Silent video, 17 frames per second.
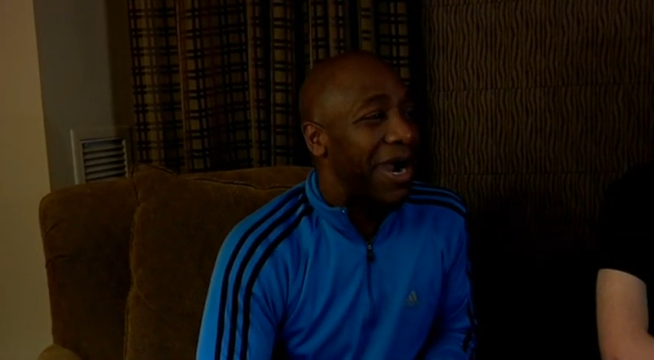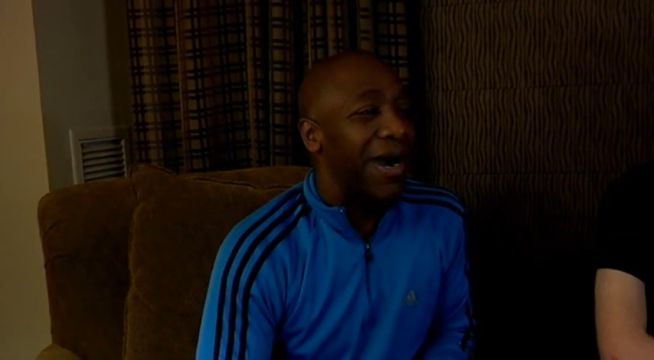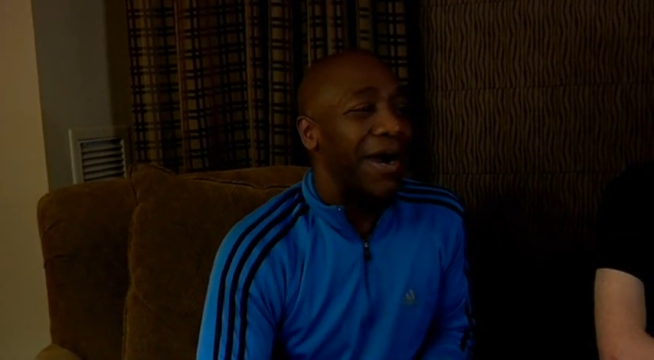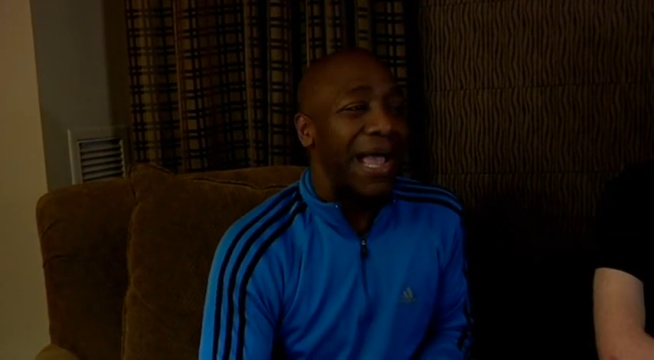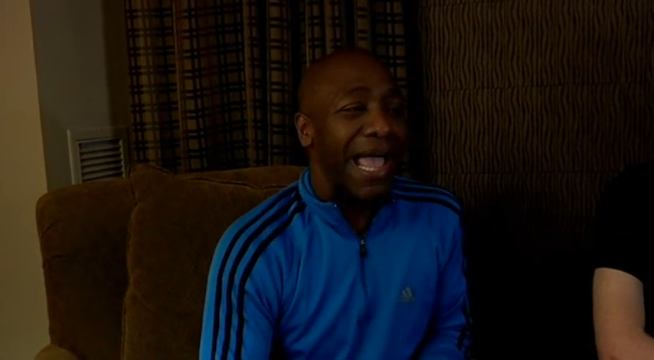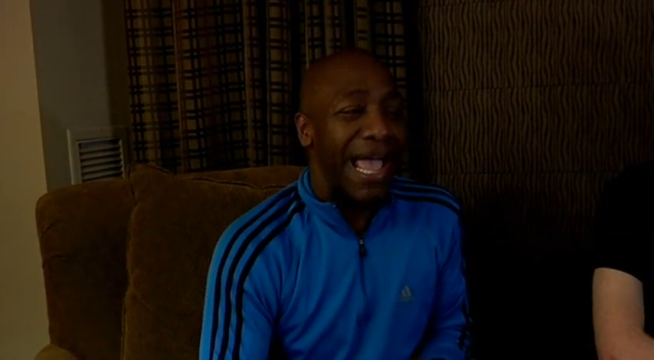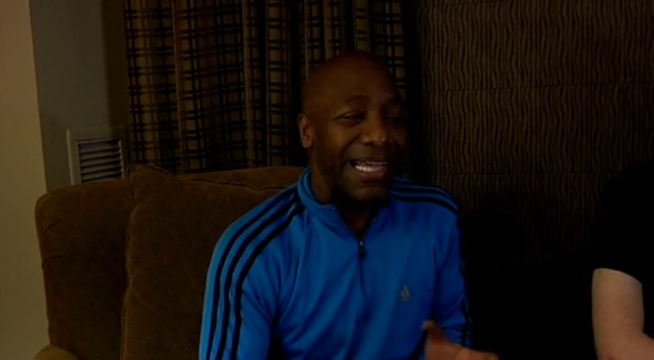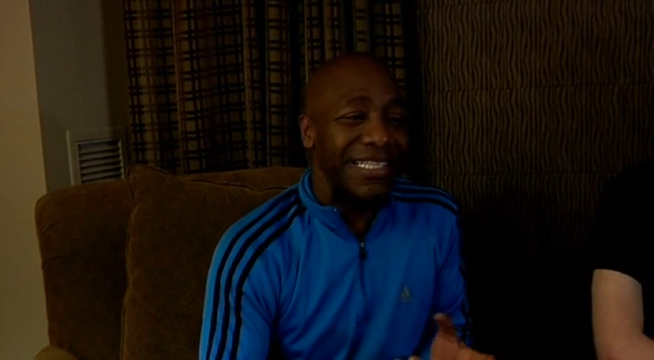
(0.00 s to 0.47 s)

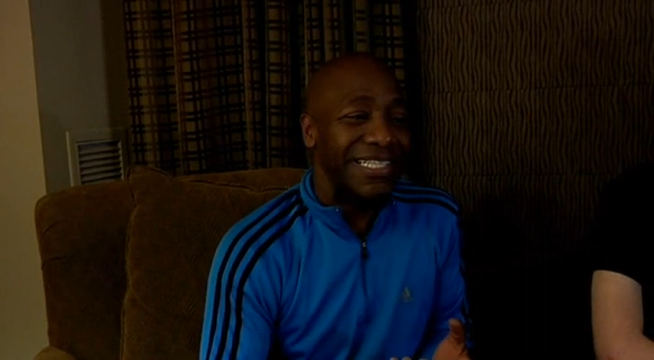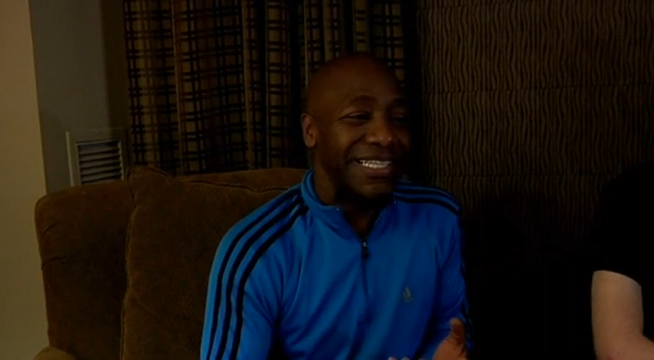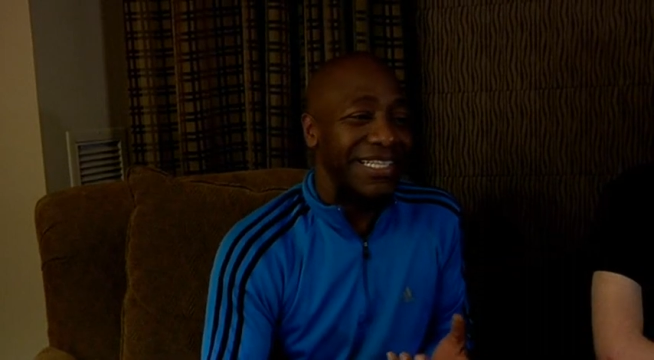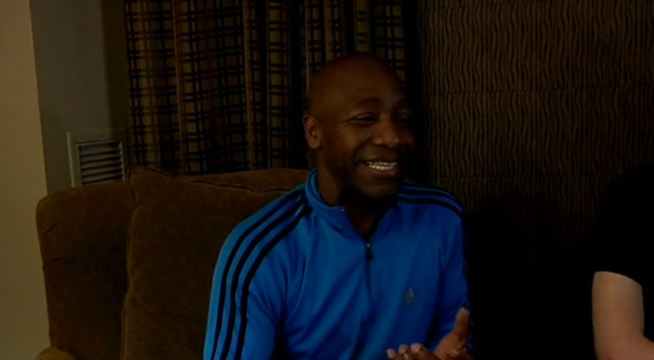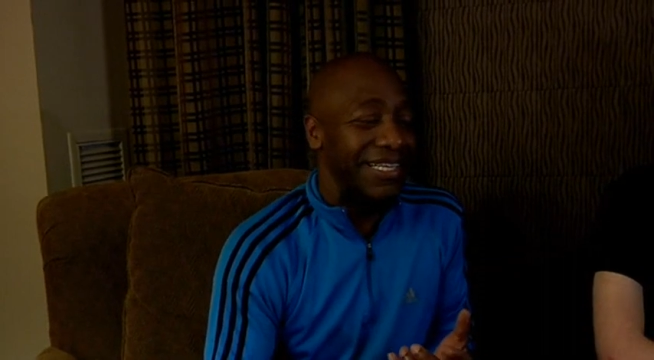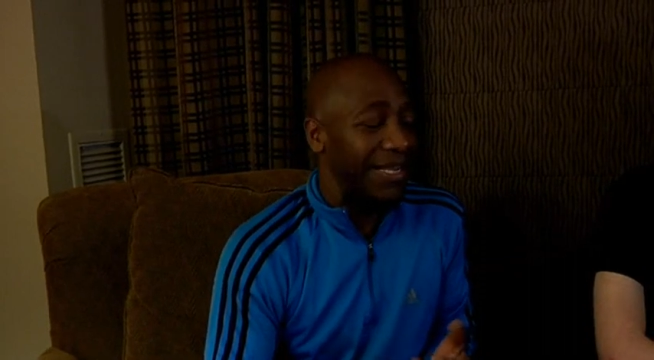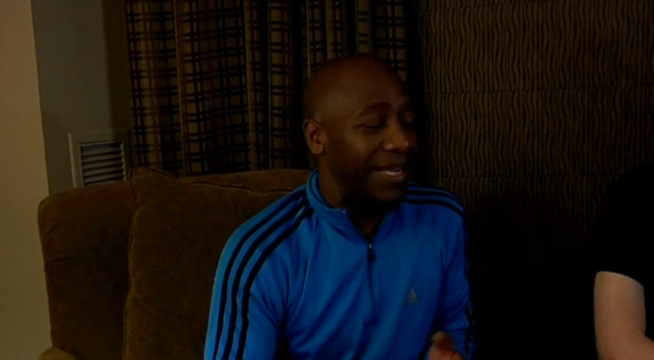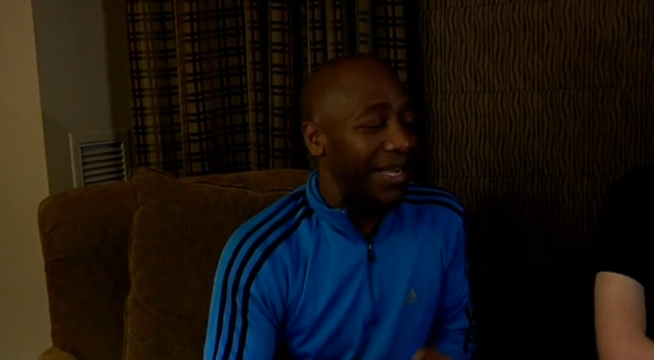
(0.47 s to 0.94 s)
Uh,
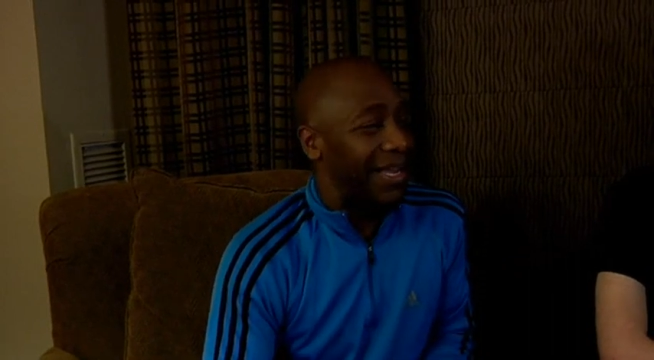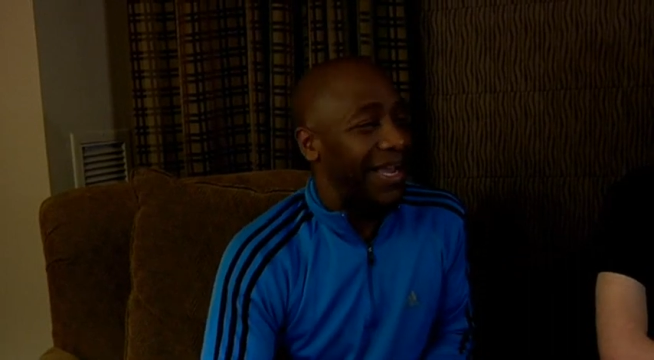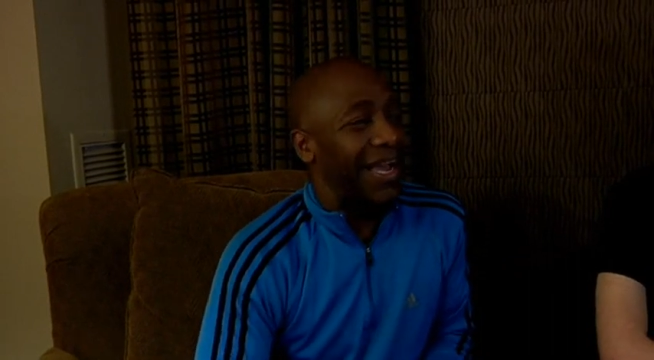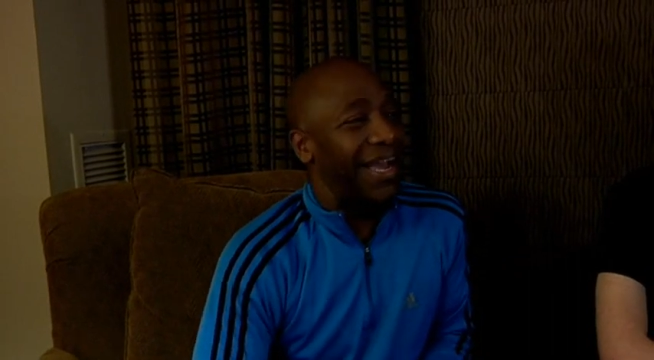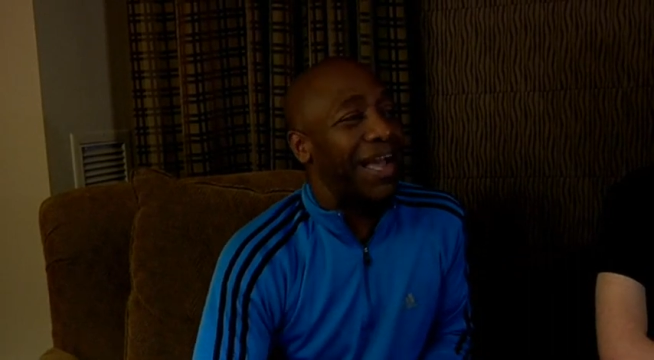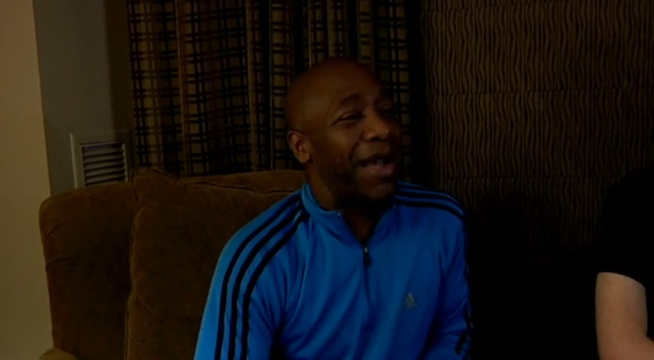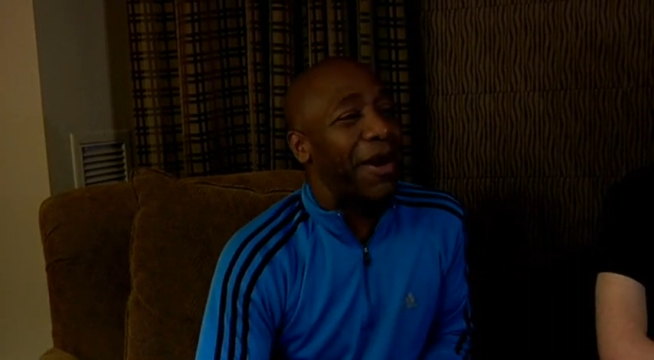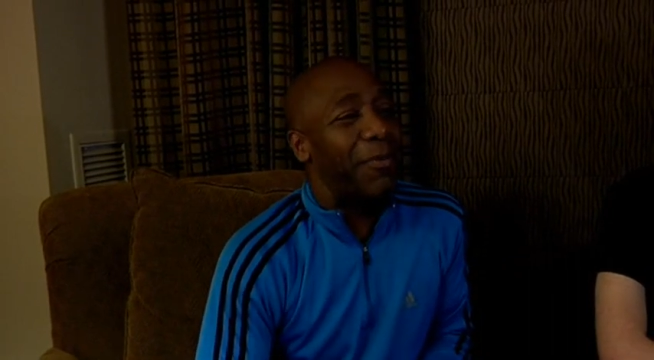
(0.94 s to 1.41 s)
actually, I